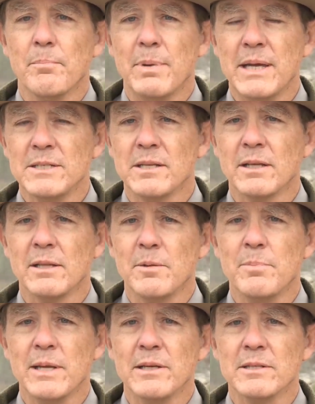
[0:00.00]
basically
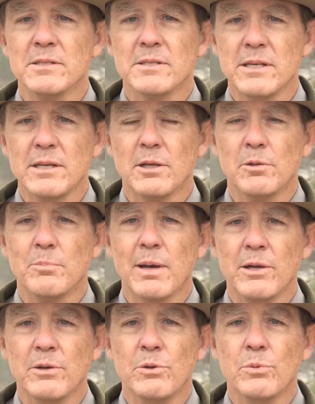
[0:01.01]
being sealed
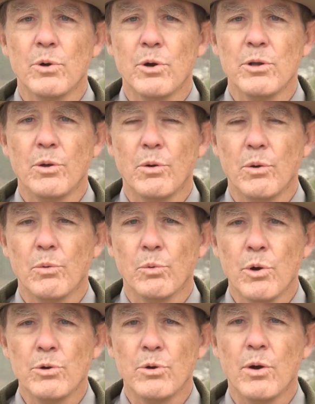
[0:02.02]
by new road
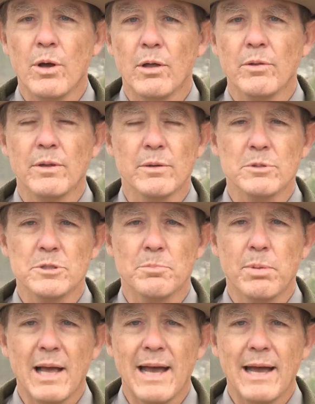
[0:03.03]
oil that was
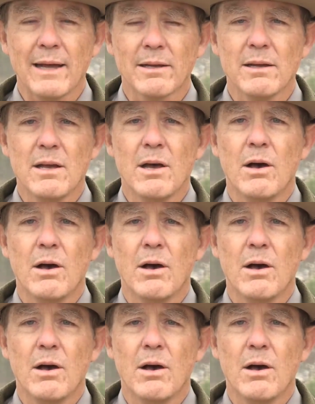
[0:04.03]
black,